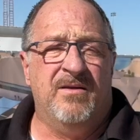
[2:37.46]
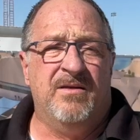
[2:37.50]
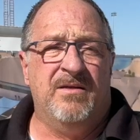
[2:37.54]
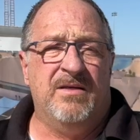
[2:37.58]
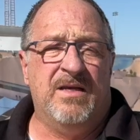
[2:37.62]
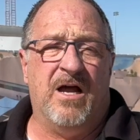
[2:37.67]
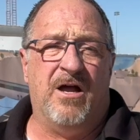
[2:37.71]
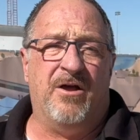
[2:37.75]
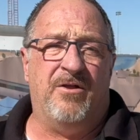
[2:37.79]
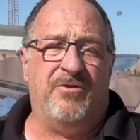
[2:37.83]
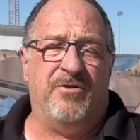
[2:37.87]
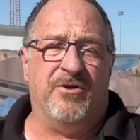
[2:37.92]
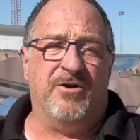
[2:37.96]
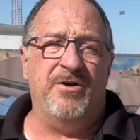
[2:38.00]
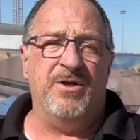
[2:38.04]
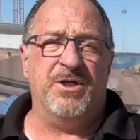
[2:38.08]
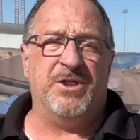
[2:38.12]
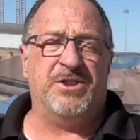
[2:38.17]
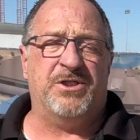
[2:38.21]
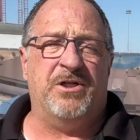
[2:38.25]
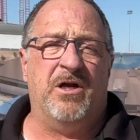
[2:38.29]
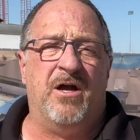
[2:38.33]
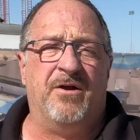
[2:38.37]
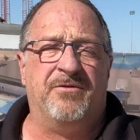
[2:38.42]
Now, they're going to
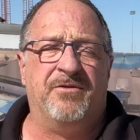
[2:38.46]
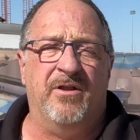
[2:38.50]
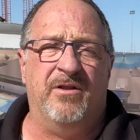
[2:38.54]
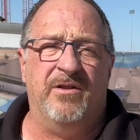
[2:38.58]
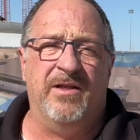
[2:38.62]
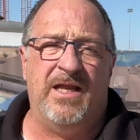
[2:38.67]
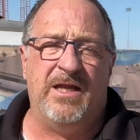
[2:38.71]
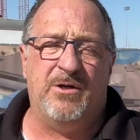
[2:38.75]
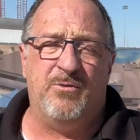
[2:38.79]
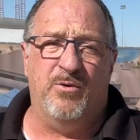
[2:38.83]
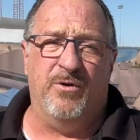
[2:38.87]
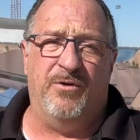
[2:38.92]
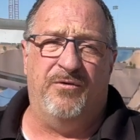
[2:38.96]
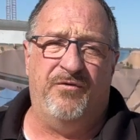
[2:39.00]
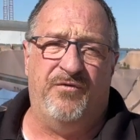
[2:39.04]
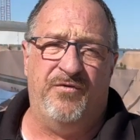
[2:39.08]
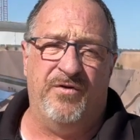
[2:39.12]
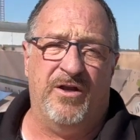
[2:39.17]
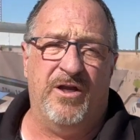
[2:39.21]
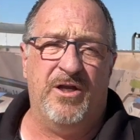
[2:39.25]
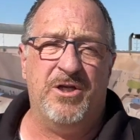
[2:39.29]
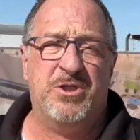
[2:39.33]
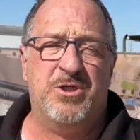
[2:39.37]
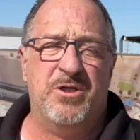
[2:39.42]
stock the lake with
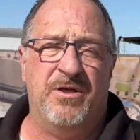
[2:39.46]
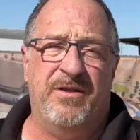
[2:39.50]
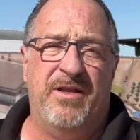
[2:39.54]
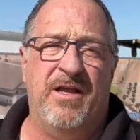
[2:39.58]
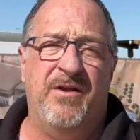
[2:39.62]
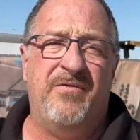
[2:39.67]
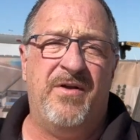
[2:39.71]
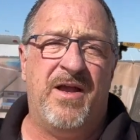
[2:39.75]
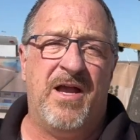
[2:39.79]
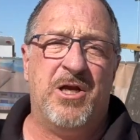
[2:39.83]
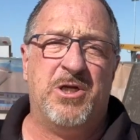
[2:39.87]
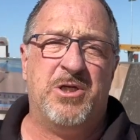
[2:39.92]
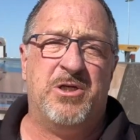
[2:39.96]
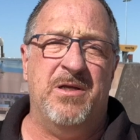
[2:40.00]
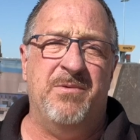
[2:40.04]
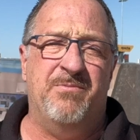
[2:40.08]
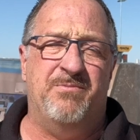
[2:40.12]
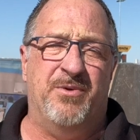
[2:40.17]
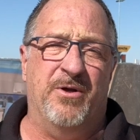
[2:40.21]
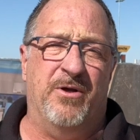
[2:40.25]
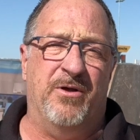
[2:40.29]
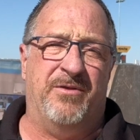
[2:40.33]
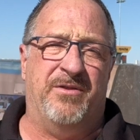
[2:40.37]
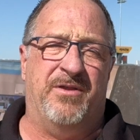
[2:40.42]
fish, and they've actually
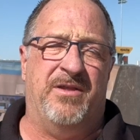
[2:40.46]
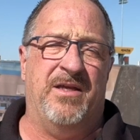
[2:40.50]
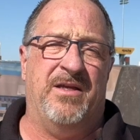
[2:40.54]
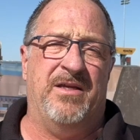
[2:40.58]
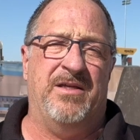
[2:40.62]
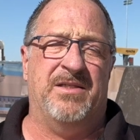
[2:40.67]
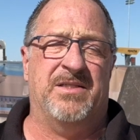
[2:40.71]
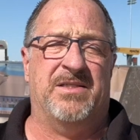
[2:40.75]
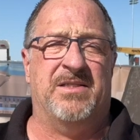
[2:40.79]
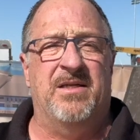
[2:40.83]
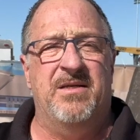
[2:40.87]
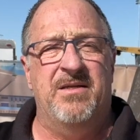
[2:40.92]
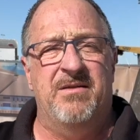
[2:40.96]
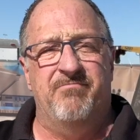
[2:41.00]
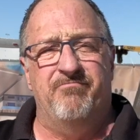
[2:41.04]
built these